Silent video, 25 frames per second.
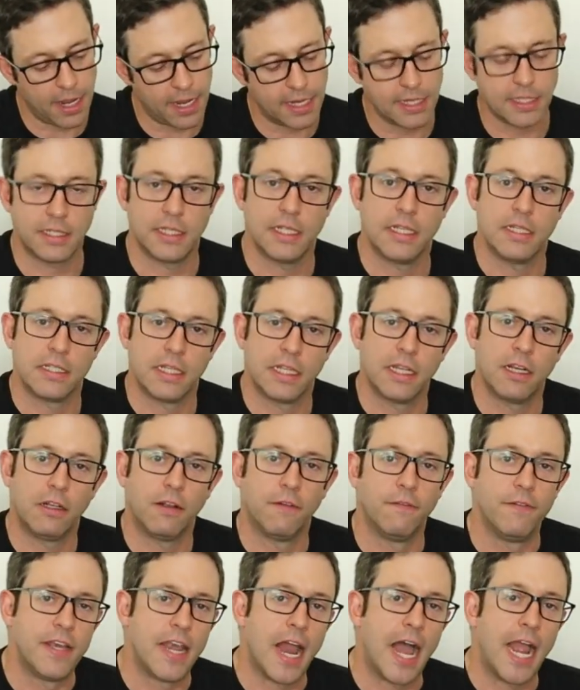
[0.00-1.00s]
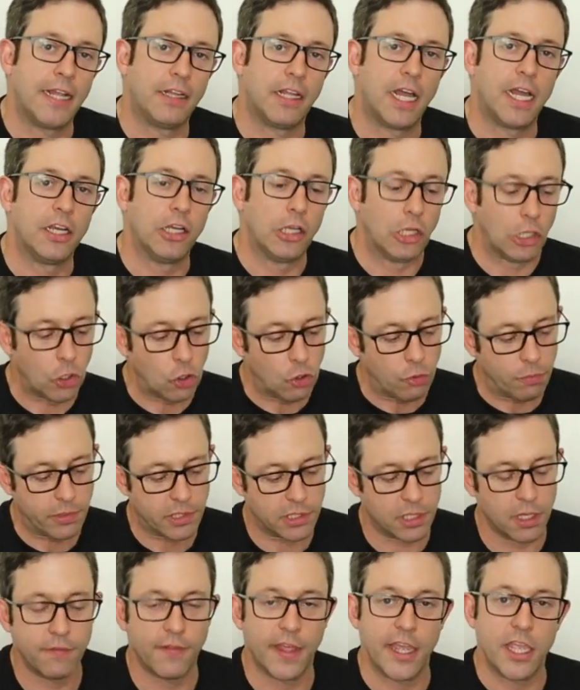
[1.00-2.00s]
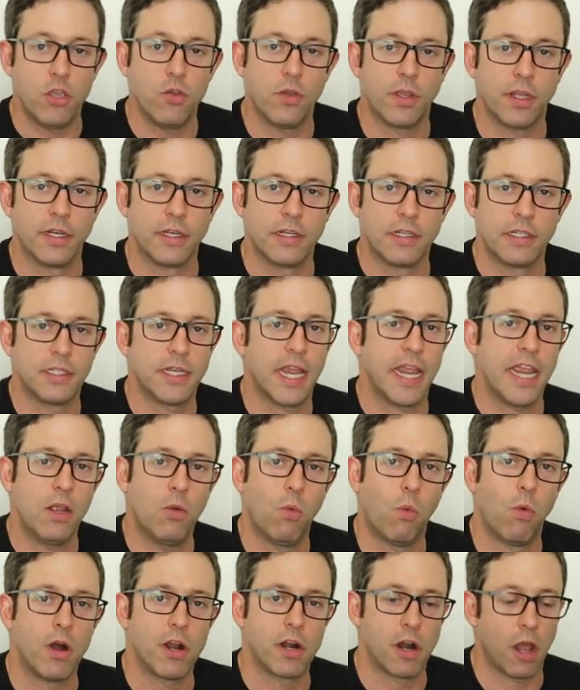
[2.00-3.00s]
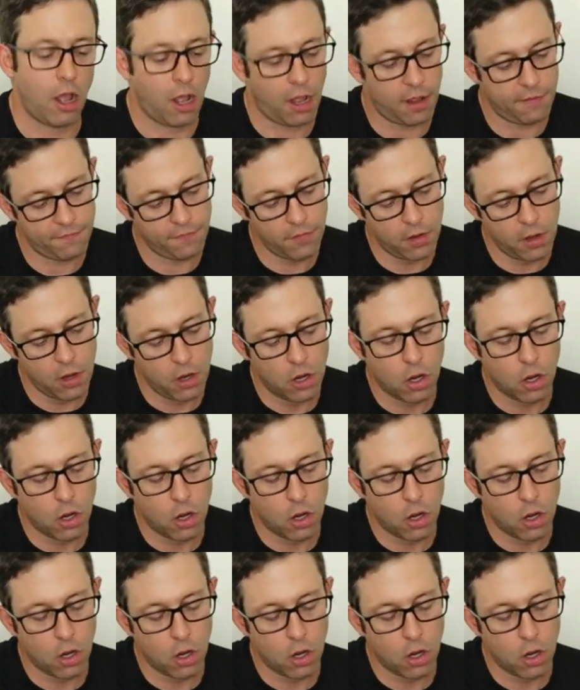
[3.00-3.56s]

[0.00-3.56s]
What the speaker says: has these little nylon loops that you can take one off,